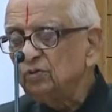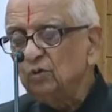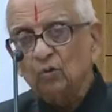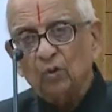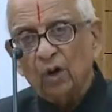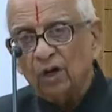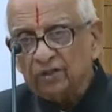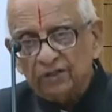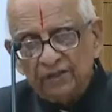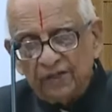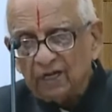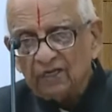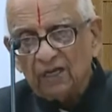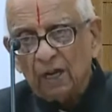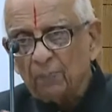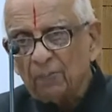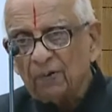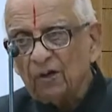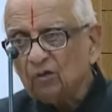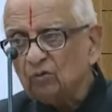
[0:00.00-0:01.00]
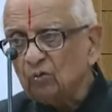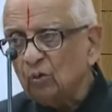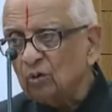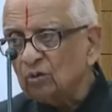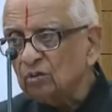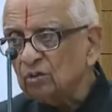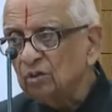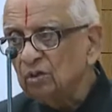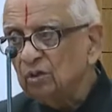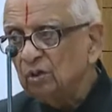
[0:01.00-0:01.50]
You can't create an appellate
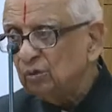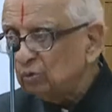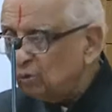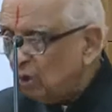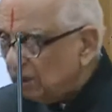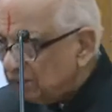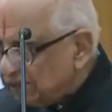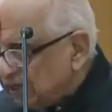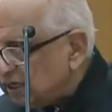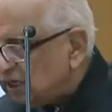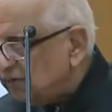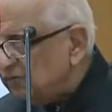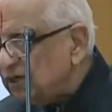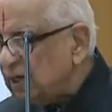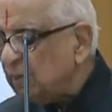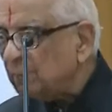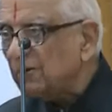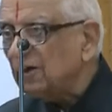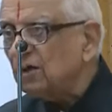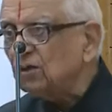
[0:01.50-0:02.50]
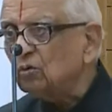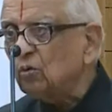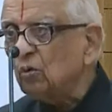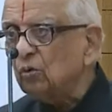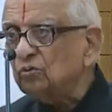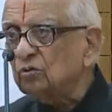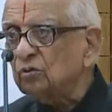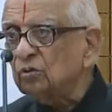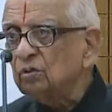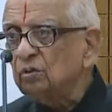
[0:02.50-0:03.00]
court. You can't take away an appellate
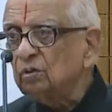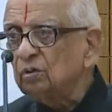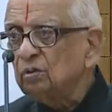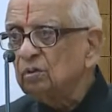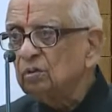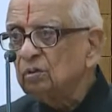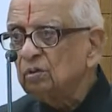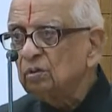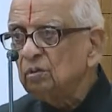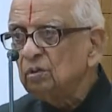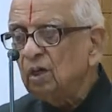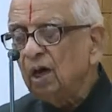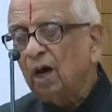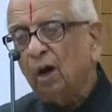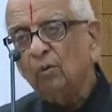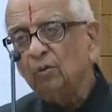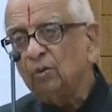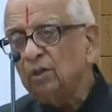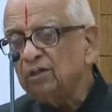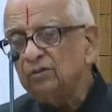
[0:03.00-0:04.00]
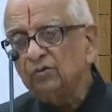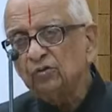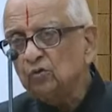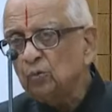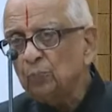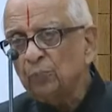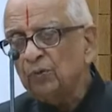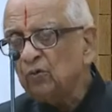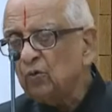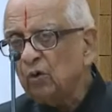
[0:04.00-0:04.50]
court. How did the
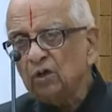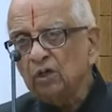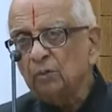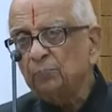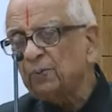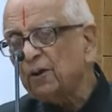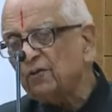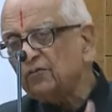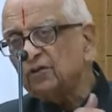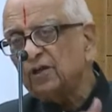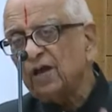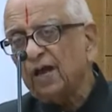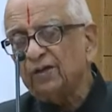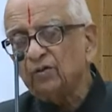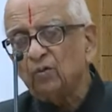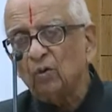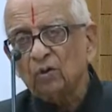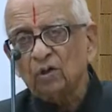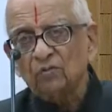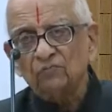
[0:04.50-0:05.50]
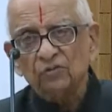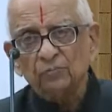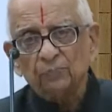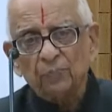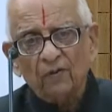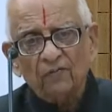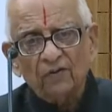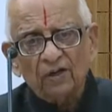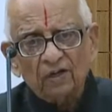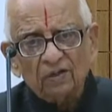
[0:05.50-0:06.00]
Supreme Court deprive the High Court of its
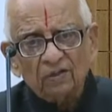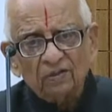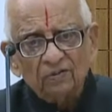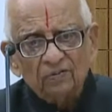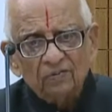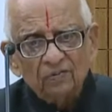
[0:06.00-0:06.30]
power?